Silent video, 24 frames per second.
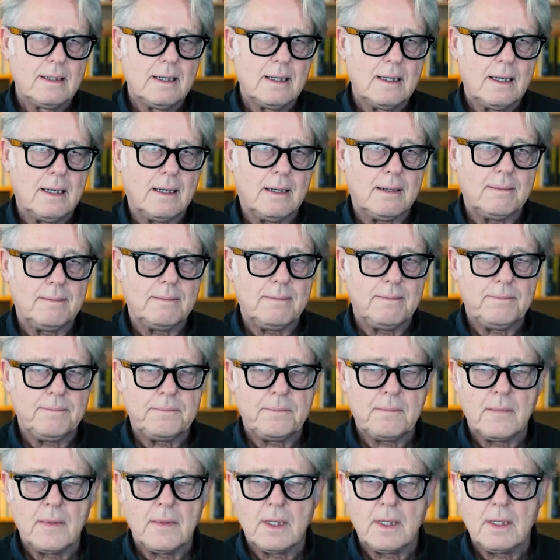Um,
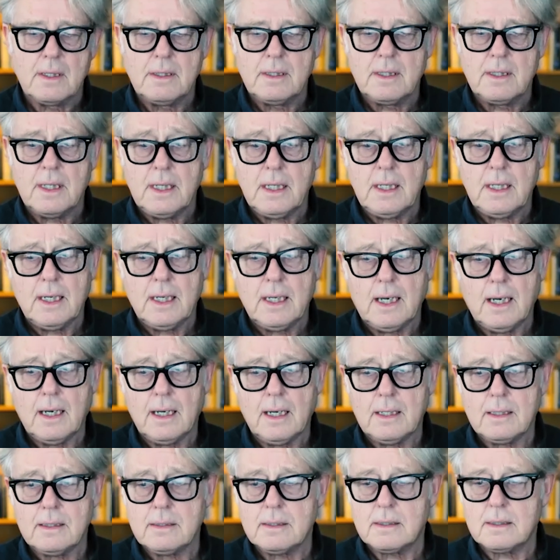they
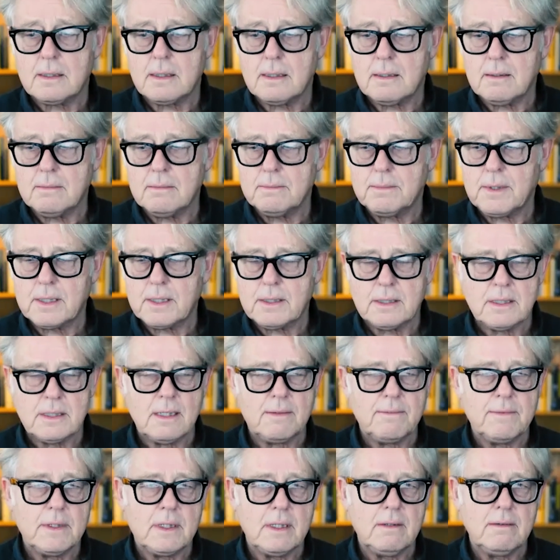had uh, about
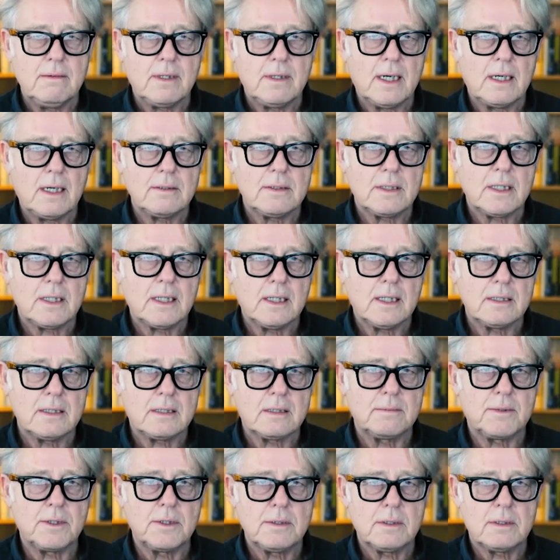17,000
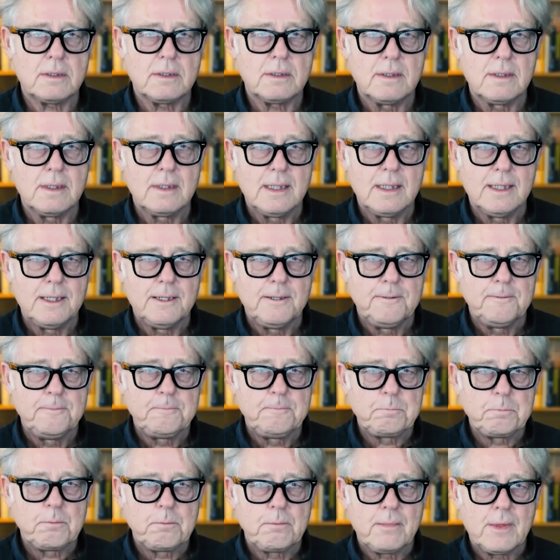customers, mm-hmm.
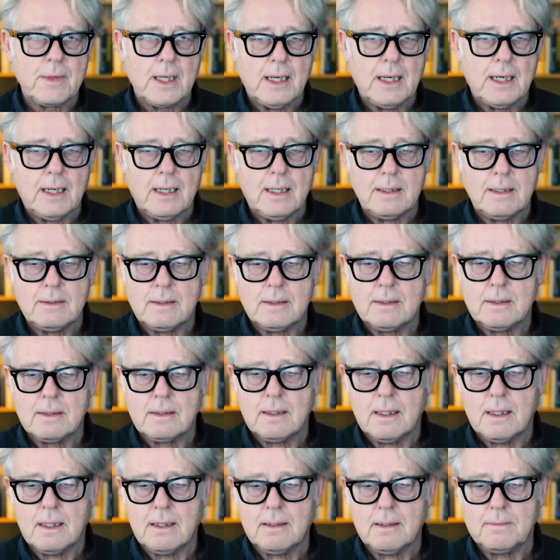and
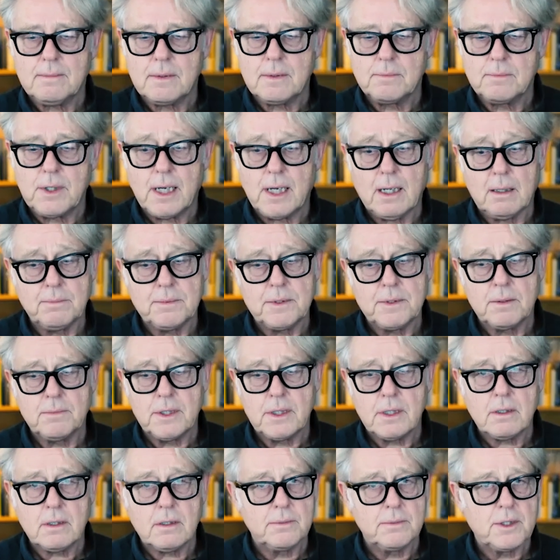um, we helped them with
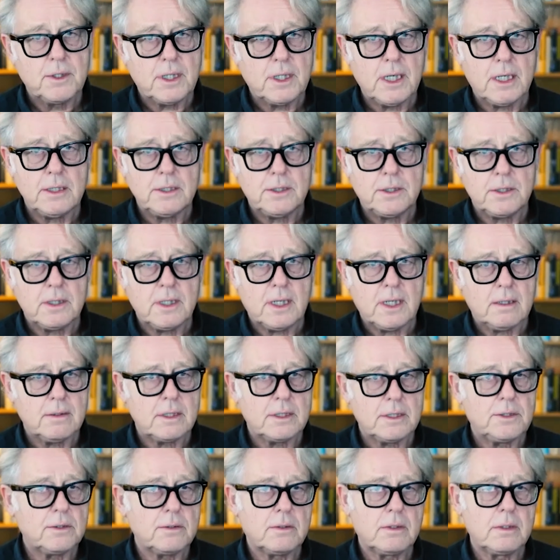the communication, how they
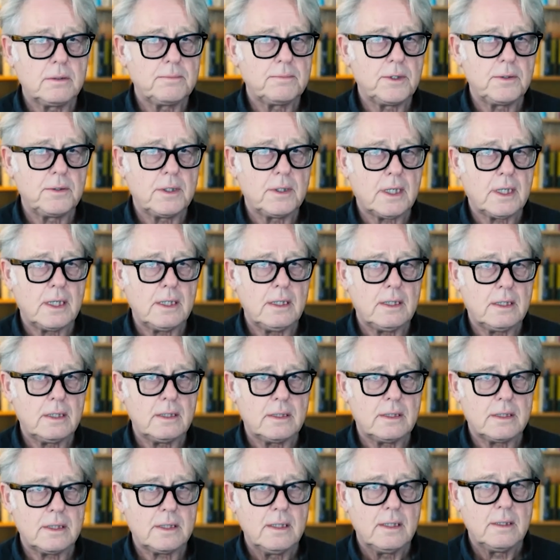should communicate
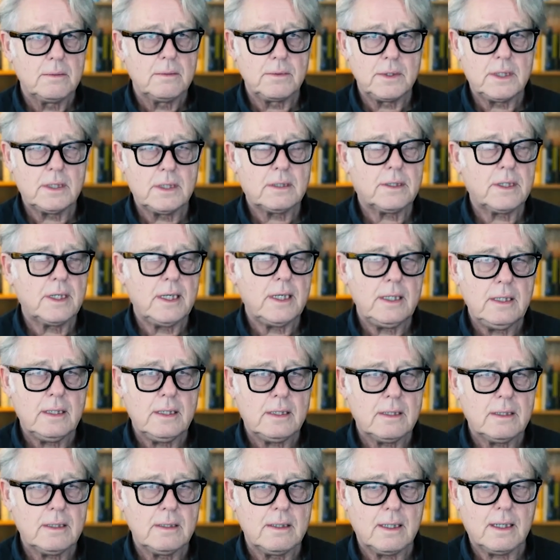this. We
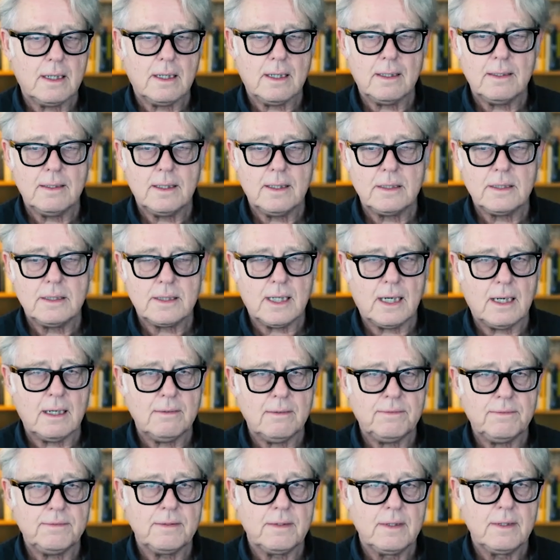trained uh, their
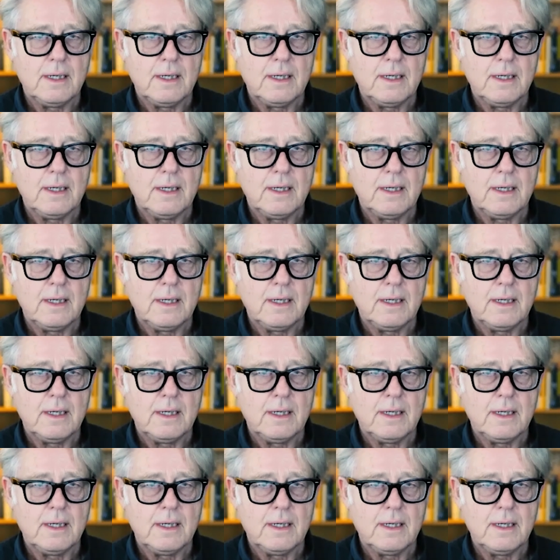staff